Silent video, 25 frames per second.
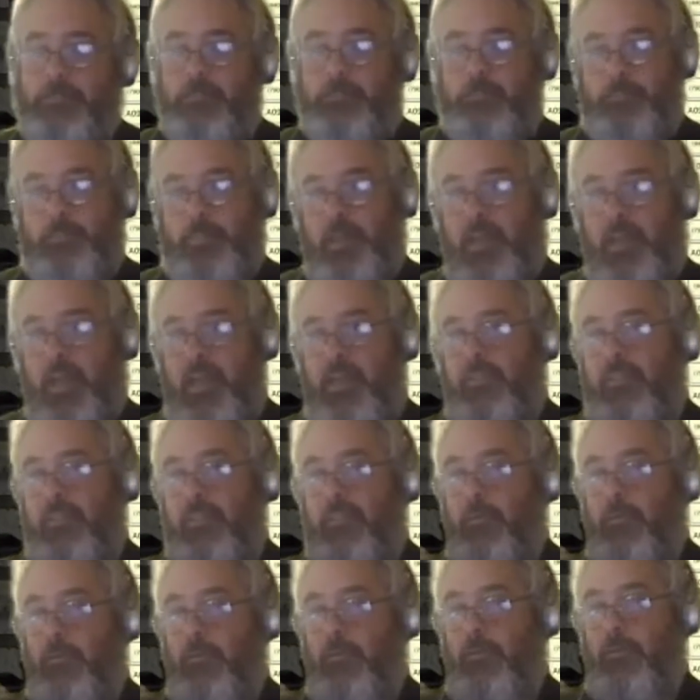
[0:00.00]
but
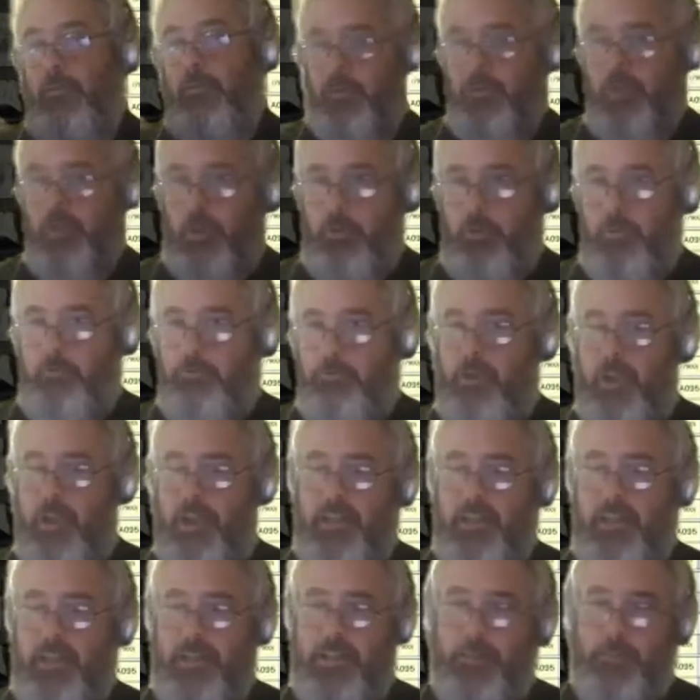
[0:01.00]
we've also
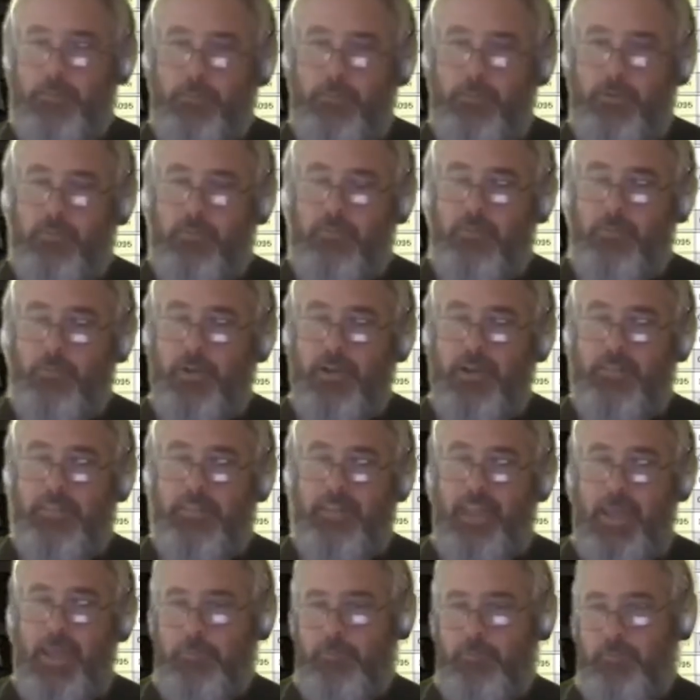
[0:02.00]
greatly improved the way
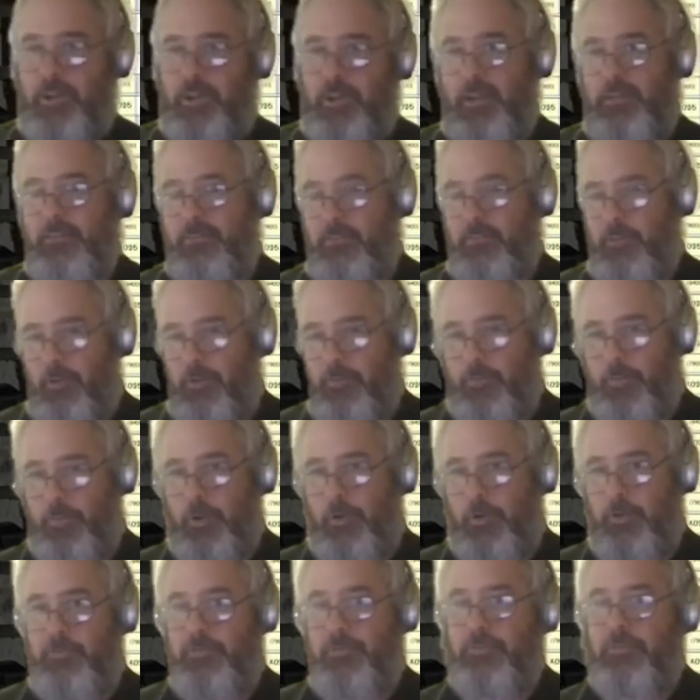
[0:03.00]
the app tracks off
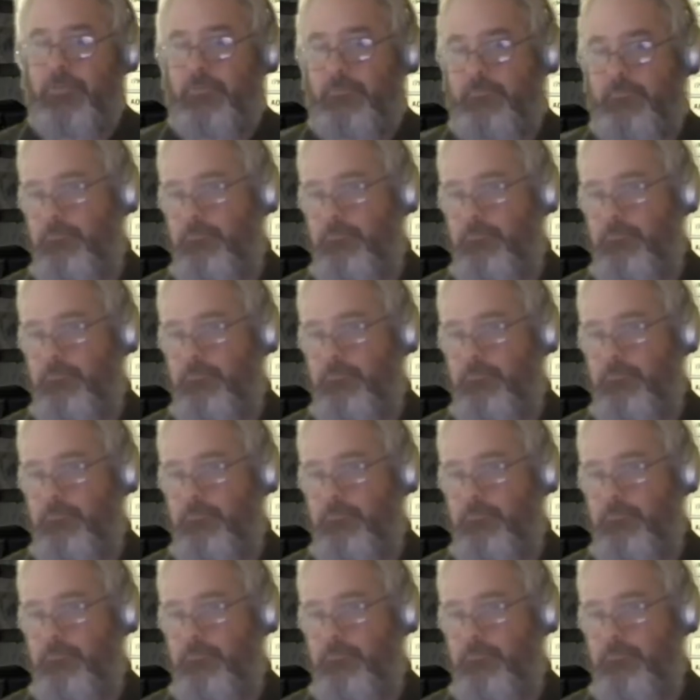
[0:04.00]
blocks,